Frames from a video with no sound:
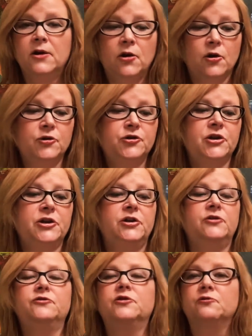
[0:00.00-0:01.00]
urging
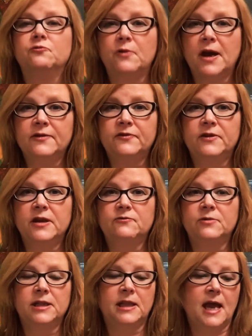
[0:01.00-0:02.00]
you to rest and
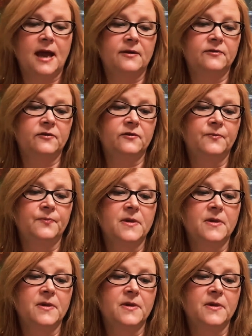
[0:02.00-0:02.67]
relax?